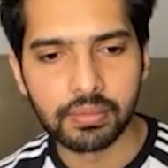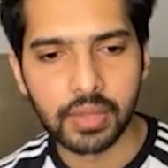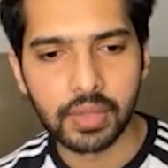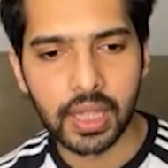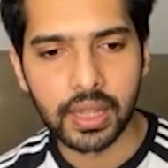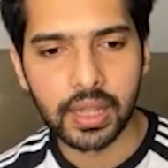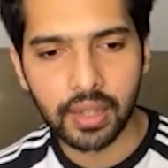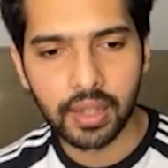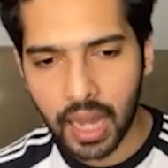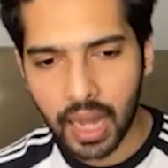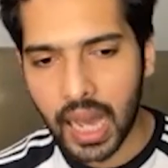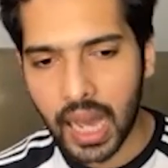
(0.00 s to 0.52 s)
in
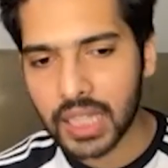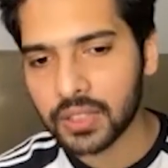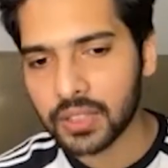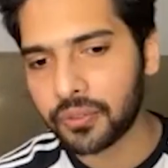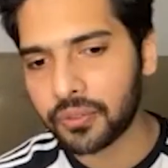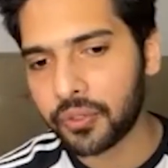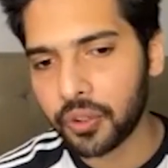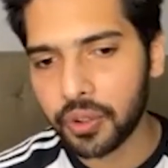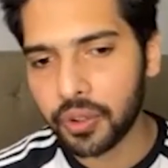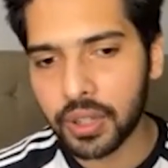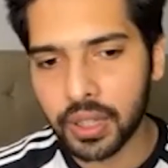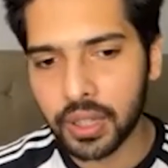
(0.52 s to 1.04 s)
the last
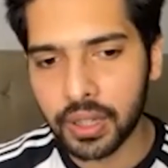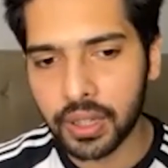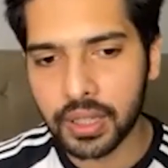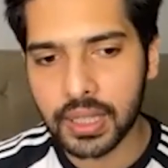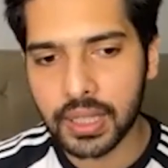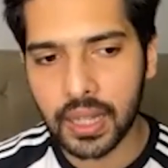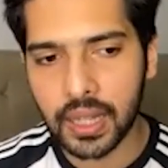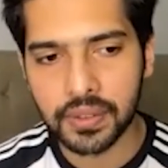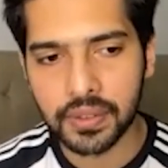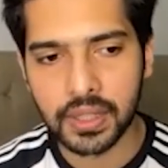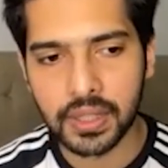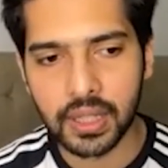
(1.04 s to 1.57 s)
few years,
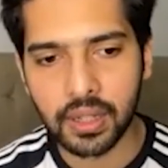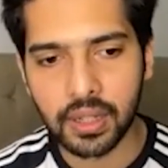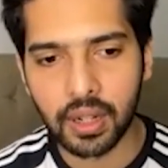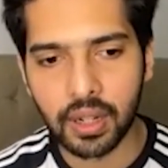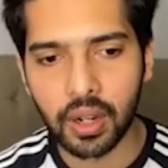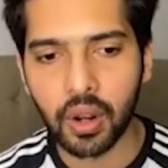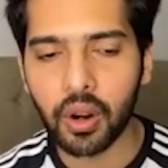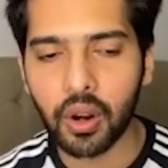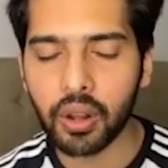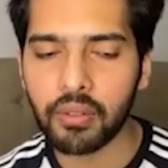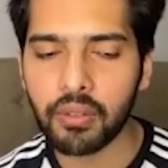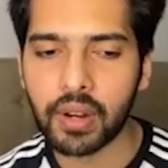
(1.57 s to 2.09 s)
I've seen a
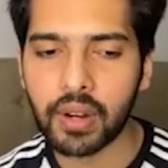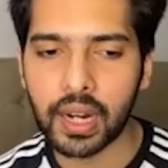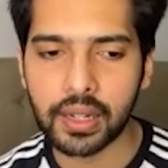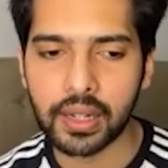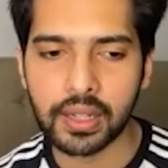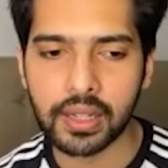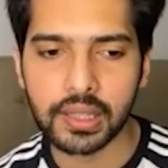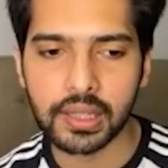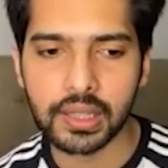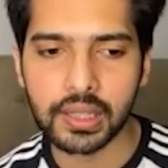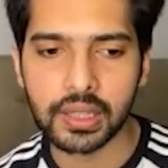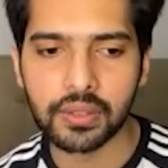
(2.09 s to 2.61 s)
lot of
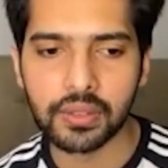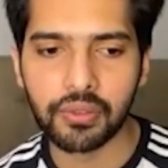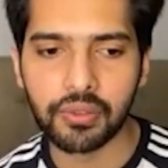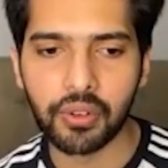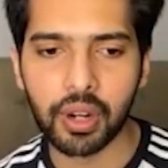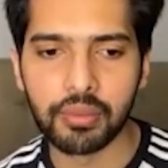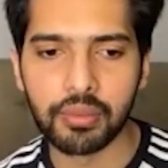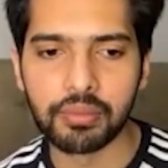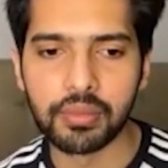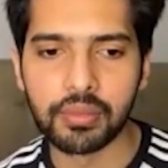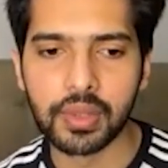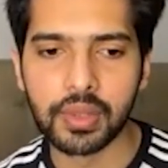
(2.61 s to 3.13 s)
artists
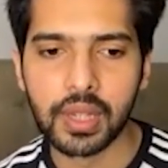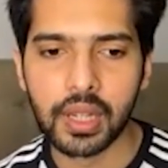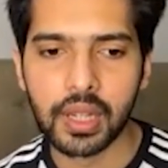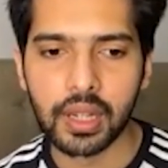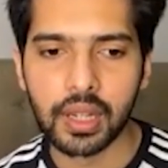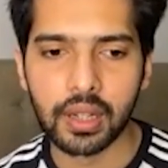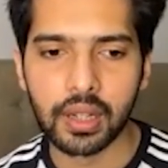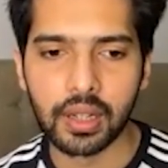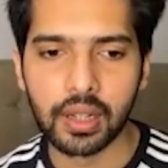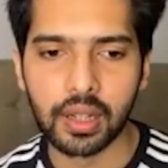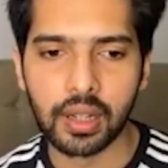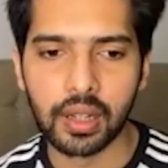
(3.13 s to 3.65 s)
from
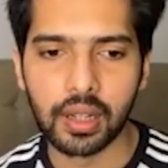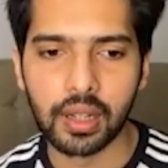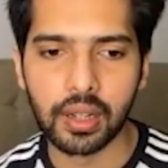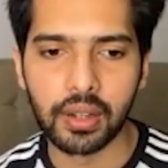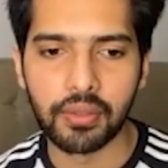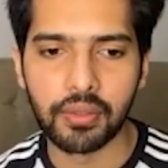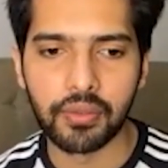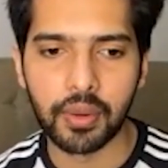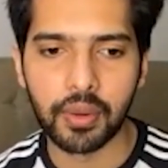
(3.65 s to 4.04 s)
uh,